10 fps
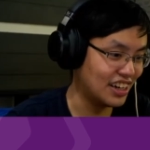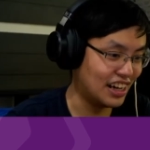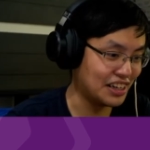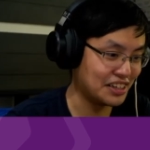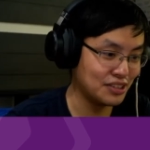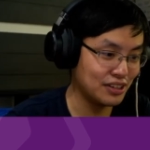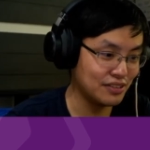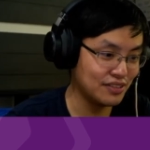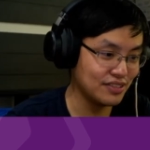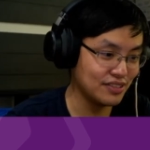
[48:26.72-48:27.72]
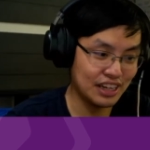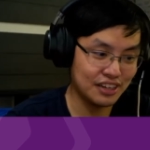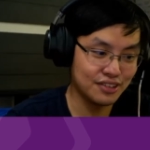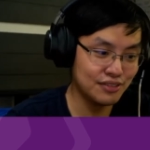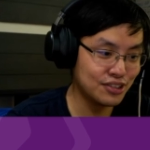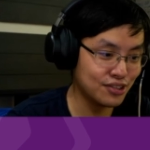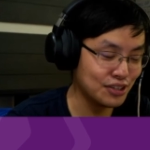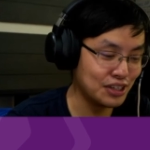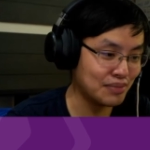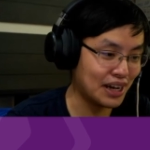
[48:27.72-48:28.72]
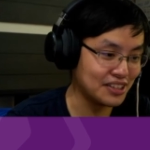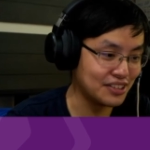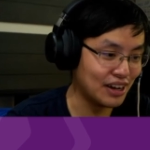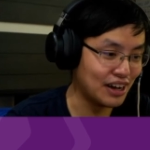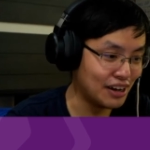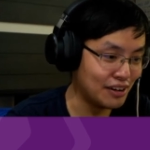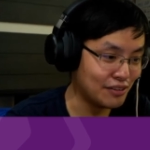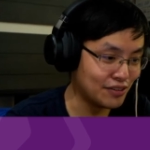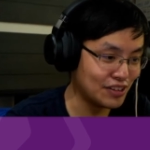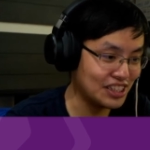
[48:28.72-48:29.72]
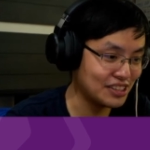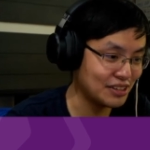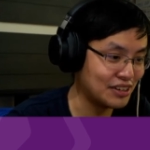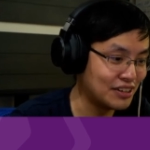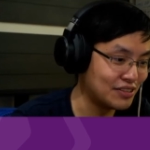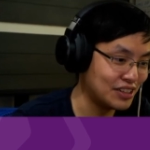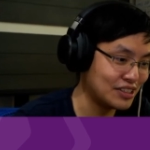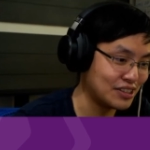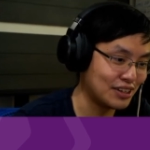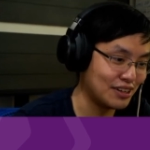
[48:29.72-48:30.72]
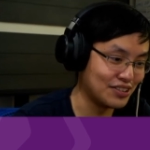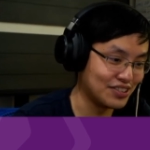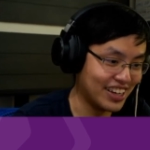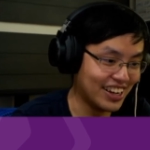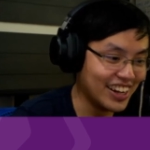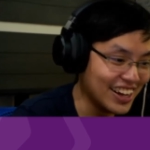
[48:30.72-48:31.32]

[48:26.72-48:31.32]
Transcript: I could even throw in mine freebies on top of that.